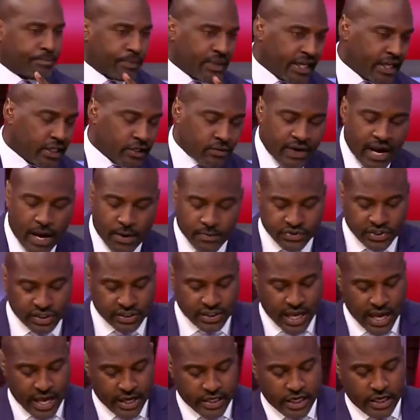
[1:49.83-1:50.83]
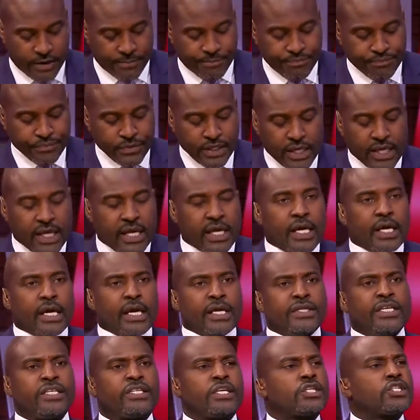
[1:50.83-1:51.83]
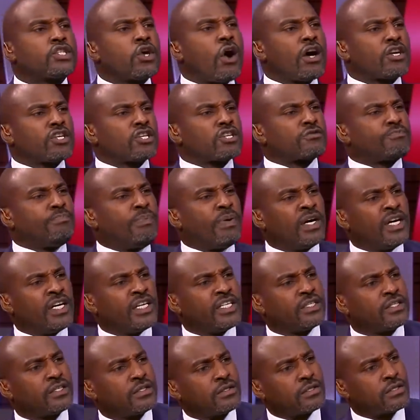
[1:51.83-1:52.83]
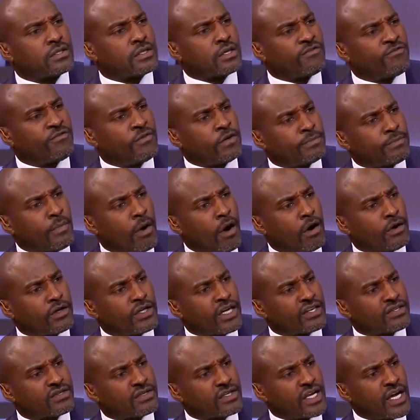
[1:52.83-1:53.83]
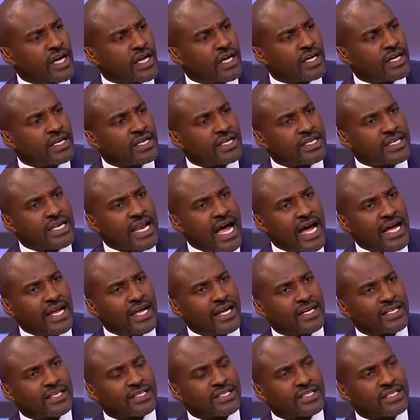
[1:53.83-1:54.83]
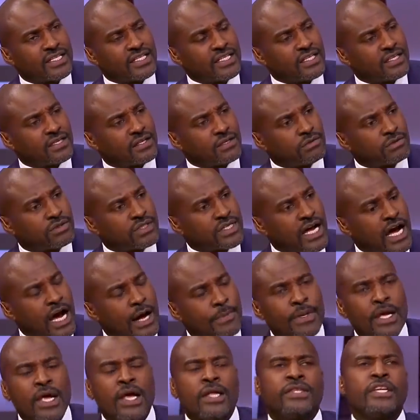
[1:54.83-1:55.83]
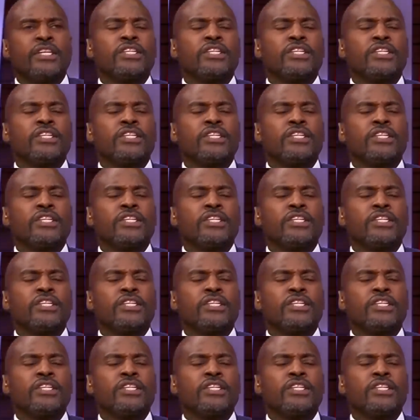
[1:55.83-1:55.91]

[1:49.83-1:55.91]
playing around with the lineup. Did the Chargers punt the football yesterday? Not a single time.